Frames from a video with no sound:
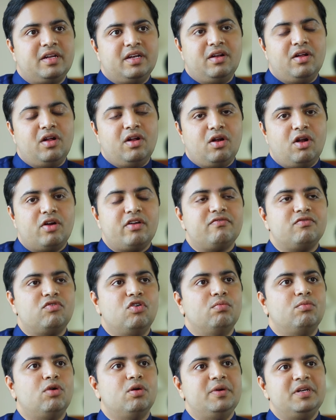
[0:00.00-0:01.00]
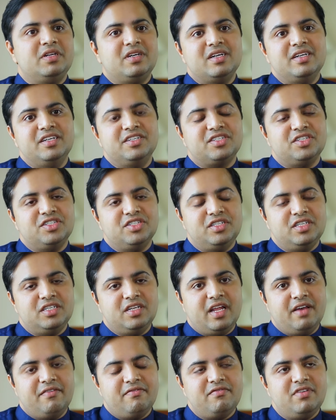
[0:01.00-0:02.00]
and a lot of comorbid conditions,
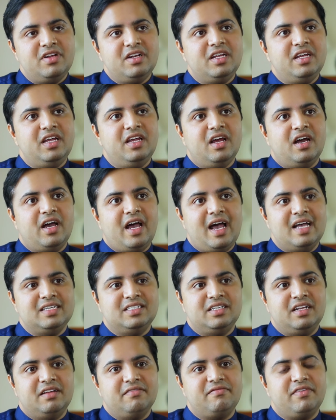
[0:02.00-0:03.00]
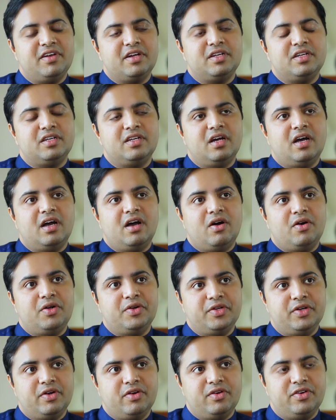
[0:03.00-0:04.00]
it definitely has an effect
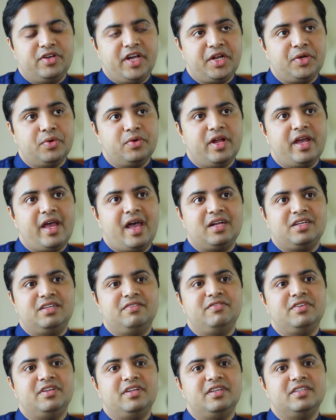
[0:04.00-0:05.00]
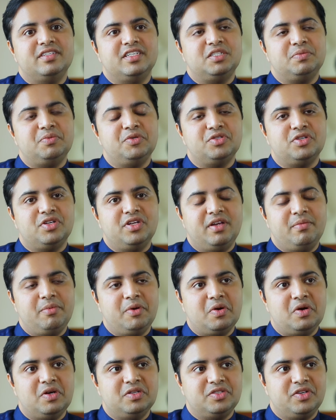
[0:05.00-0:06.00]
on your day-to-day activities, especially
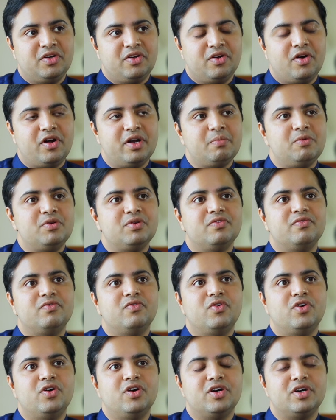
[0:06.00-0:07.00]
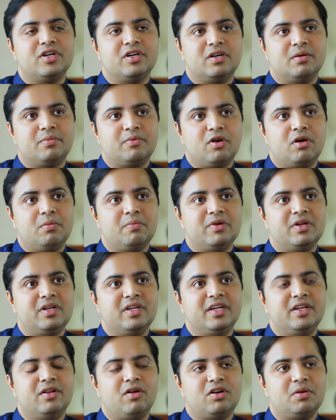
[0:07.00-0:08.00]
because you're not able to work
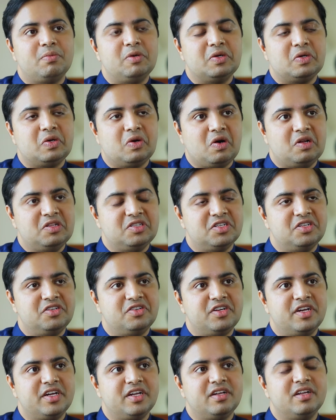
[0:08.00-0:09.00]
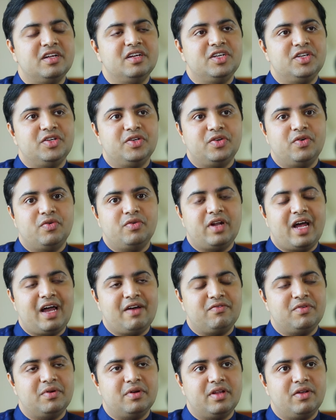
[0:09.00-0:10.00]
properly, not able to concentrate.
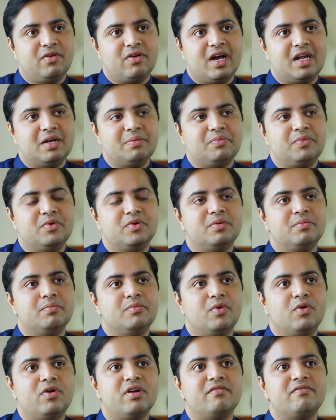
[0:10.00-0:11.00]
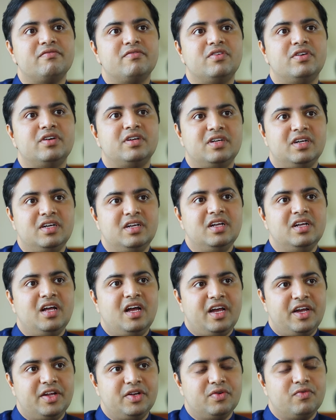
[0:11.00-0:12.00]
You can't put more effort
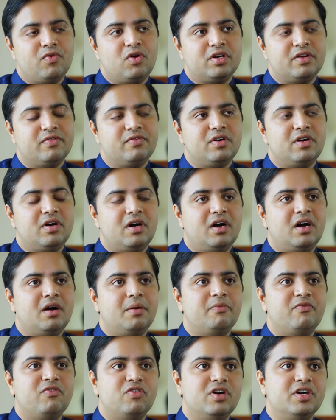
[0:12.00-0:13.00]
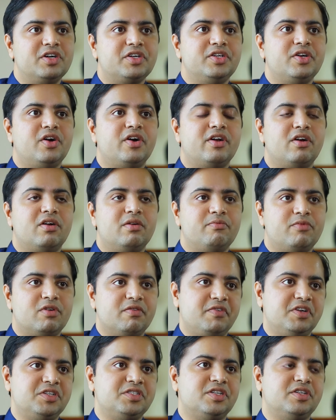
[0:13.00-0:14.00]
into whatever work you're on,
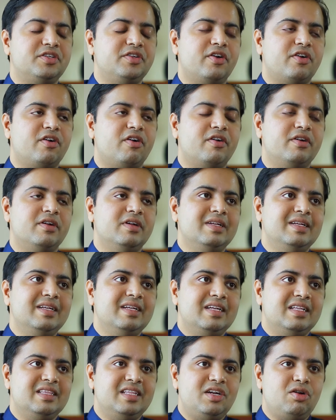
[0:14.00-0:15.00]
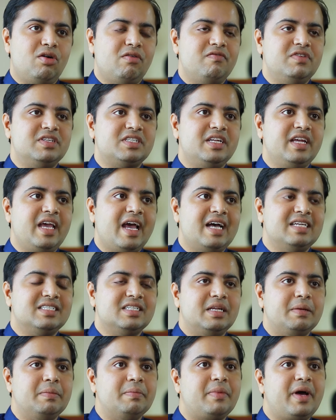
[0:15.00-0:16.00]
profession you're on. That obviously has
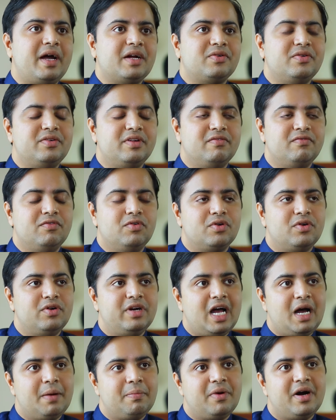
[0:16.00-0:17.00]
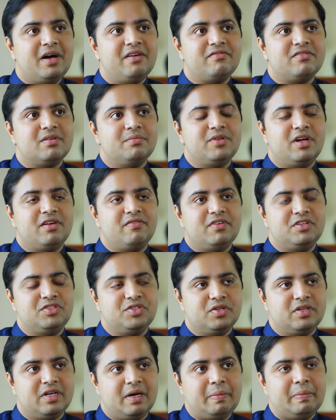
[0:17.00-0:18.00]
an impact on your workload. Apart from that,
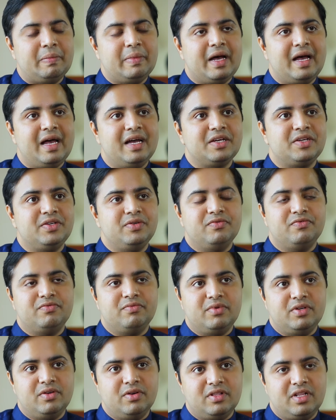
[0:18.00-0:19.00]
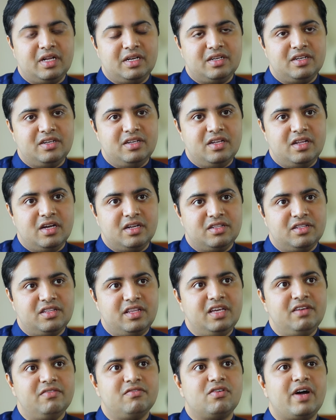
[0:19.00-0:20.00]
once you come back, that
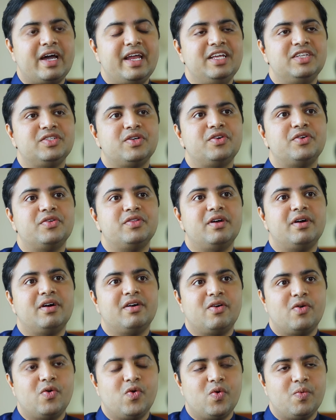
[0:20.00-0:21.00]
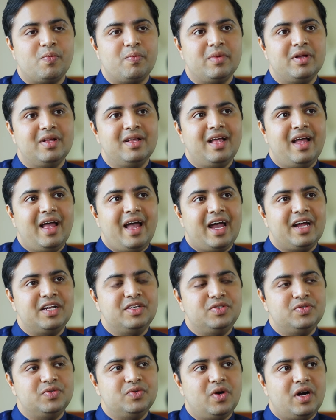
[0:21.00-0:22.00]
thing carries on to the home,
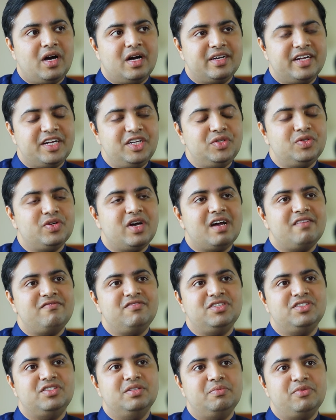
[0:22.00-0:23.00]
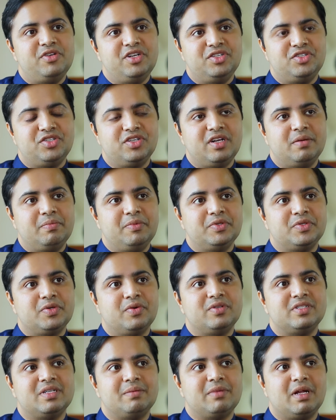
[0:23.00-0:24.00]
and you tend to have this depression
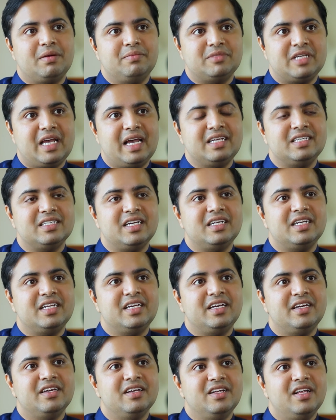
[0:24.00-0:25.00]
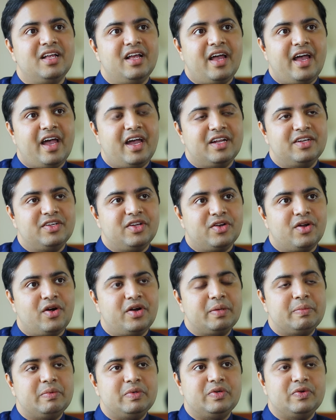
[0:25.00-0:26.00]
episode, sometimes anxiety, and you're
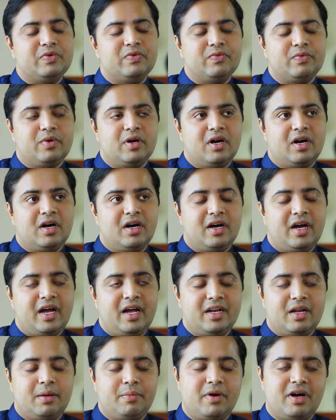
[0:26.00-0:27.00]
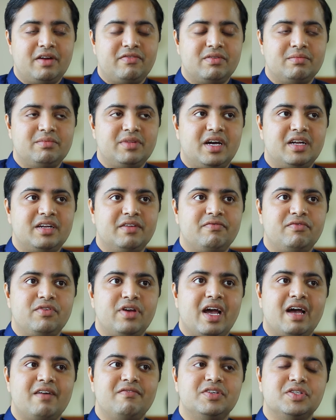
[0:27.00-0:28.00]
not able to, and apart from that, if
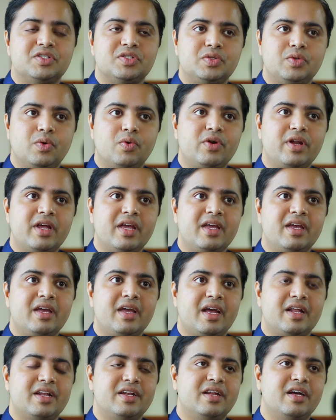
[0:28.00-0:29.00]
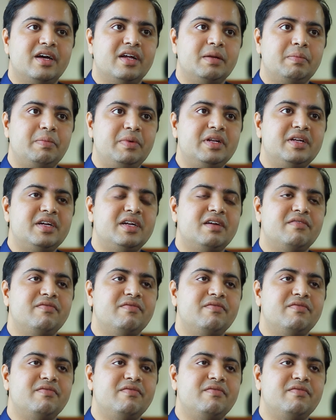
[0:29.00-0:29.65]
you have this snoring and repeated